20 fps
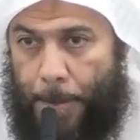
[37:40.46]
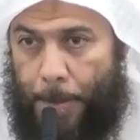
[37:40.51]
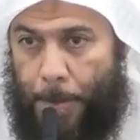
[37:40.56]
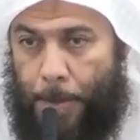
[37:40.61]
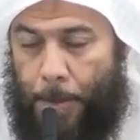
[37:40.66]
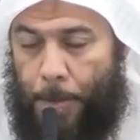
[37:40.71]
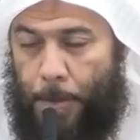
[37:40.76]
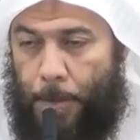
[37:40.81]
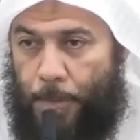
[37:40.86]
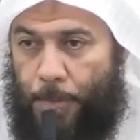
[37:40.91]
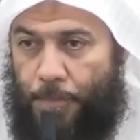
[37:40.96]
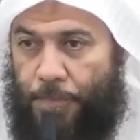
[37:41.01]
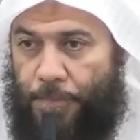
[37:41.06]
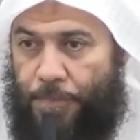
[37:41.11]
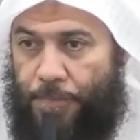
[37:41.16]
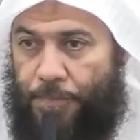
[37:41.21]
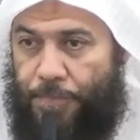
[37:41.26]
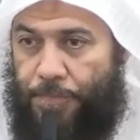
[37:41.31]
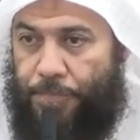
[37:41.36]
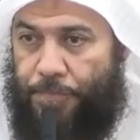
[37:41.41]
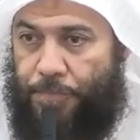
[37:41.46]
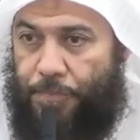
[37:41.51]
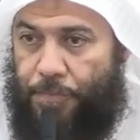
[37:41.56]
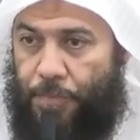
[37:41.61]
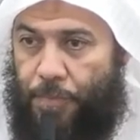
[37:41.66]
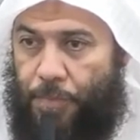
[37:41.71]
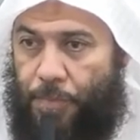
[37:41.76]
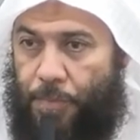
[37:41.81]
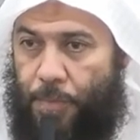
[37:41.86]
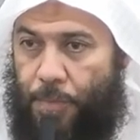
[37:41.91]

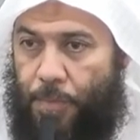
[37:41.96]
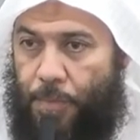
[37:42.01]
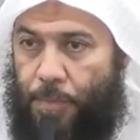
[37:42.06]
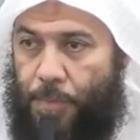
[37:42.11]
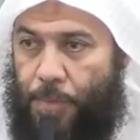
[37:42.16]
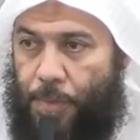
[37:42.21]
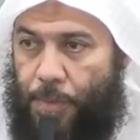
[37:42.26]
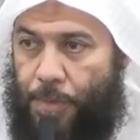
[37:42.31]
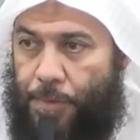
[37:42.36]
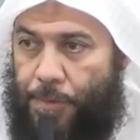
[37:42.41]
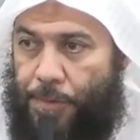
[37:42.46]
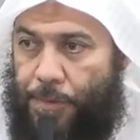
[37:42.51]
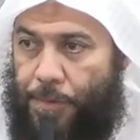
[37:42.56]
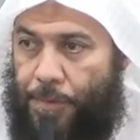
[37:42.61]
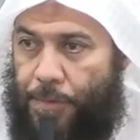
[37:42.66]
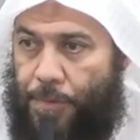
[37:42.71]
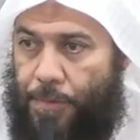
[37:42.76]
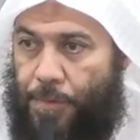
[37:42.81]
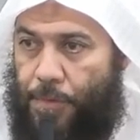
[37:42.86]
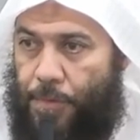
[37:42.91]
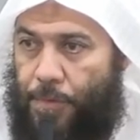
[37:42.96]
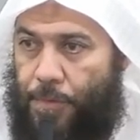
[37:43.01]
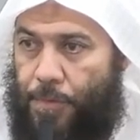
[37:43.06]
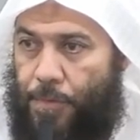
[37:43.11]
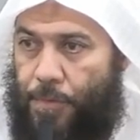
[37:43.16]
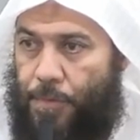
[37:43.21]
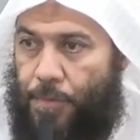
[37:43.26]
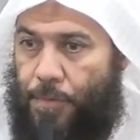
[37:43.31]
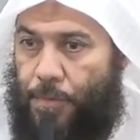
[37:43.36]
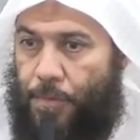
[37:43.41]

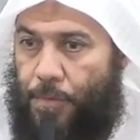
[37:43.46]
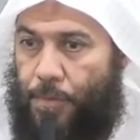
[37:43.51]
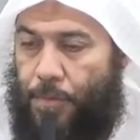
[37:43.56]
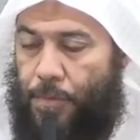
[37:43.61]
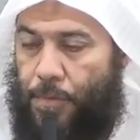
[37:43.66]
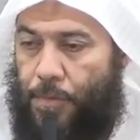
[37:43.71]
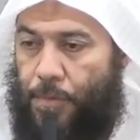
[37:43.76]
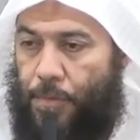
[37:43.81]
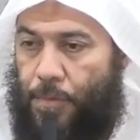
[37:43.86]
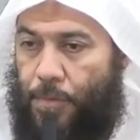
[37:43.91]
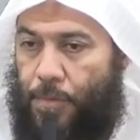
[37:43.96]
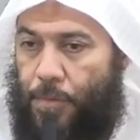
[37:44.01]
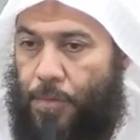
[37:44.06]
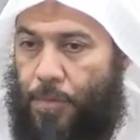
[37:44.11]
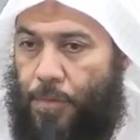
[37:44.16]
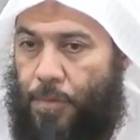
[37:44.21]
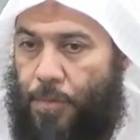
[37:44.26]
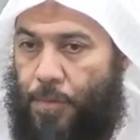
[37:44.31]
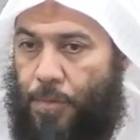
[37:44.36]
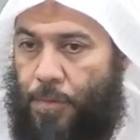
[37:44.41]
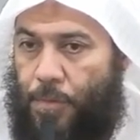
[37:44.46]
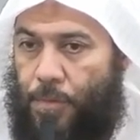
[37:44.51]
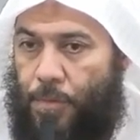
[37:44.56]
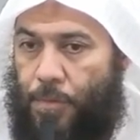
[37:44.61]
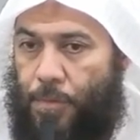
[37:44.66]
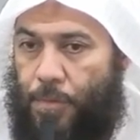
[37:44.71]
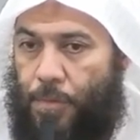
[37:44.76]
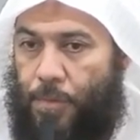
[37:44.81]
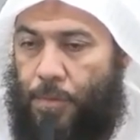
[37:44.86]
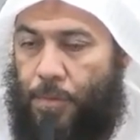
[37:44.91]

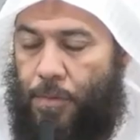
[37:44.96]
(not speaking)